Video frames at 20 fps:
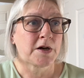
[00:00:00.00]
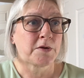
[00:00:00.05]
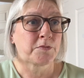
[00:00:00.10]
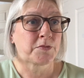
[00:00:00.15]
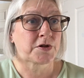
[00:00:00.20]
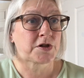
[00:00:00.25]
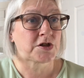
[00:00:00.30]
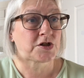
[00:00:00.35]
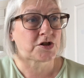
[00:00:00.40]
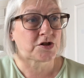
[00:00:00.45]

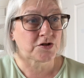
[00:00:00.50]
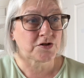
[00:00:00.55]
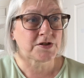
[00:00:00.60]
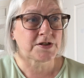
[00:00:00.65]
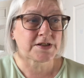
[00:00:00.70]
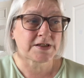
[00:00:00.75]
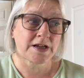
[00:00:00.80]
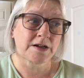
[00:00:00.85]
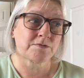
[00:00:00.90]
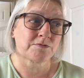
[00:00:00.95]
but it does
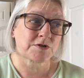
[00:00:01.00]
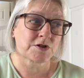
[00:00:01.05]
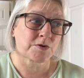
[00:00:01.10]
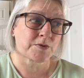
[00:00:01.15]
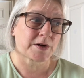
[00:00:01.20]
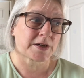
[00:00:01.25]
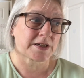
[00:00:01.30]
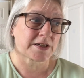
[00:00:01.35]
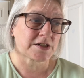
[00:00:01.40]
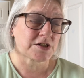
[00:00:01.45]
sound
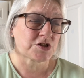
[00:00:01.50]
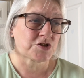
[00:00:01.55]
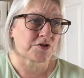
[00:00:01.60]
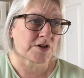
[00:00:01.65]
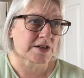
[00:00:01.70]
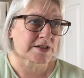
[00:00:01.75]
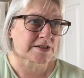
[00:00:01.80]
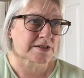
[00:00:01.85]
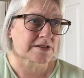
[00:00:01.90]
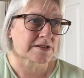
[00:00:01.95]
quite
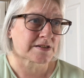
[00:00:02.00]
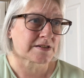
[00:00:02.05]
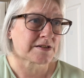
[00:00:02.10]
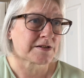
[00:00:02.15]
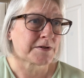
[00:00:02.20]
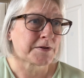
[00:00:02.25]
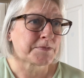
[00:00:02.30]
interesting.